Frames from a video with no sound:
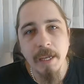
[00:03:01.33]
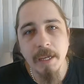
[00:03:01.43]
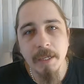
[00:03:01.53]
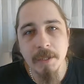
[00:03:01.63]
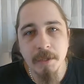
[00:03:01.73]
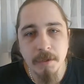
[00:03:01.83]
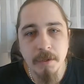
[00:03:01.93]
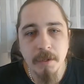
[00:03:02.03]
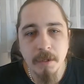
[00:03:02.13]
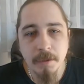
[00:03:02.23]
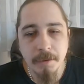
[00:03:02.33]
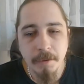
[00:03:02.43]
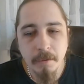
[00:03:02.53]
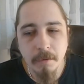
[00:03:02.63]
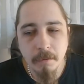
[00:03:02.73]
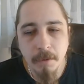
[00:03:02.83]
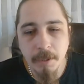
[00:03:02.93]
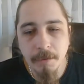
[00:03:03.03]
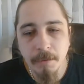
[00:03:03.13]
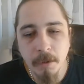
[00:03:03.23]
is,
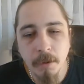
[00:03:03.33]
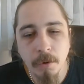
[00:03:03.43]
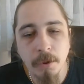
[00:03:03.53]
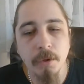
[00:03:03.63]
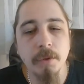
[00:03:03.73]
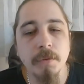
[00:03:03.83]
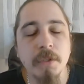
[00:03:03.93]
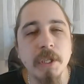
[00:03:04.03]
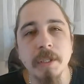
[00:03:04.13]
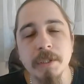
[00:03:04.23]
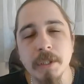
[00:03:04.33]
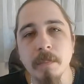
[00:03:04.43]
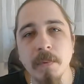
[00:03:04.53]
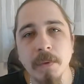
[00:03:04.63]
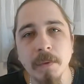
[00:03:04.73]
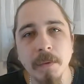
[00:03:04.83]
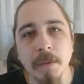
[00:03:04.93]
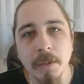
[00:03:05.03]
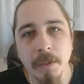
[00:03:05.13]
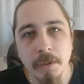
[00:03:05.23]
if you thought of selling something,
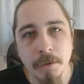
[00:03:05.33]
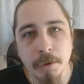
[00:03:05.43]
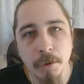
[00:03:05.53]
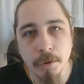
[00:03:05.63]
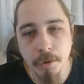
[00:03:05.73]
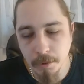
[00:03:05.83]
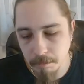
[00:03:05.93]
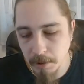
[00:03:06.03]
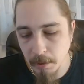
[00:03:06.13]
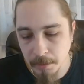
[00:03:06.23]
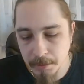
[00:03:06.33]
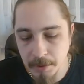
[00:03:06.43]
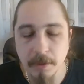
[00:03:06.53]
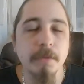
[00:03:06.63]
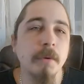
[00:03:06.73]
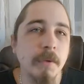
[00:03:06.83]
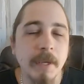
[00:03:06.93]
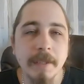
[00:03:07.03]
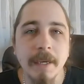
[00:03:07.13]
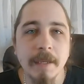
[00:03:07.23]
just go and search for
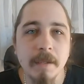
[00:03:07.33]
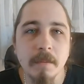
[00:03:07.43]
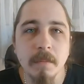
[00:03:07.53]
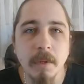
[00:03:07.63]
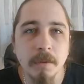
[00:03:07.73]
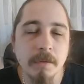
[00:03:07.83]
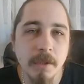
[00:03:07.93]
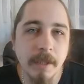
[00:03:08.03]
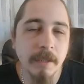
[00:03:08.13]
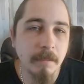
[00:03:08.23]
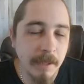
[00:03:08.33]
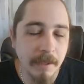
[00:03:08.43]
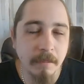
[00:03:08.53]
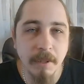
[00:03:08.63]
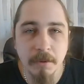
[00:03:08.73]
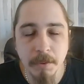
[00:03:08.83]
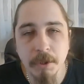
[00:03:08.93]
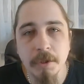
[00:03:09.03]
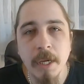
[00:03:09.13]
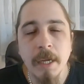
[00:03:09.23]
that item on selected marketplace, which
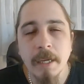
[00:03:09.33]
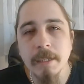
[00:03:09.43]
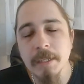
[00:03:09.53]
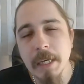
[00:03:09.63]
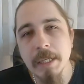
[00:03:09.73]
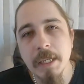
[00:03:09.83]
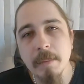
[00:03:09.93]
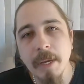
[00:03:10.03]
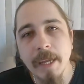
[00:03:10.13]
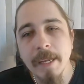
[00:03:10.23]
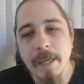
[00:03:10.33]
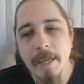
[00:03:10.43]
is in this case eBay.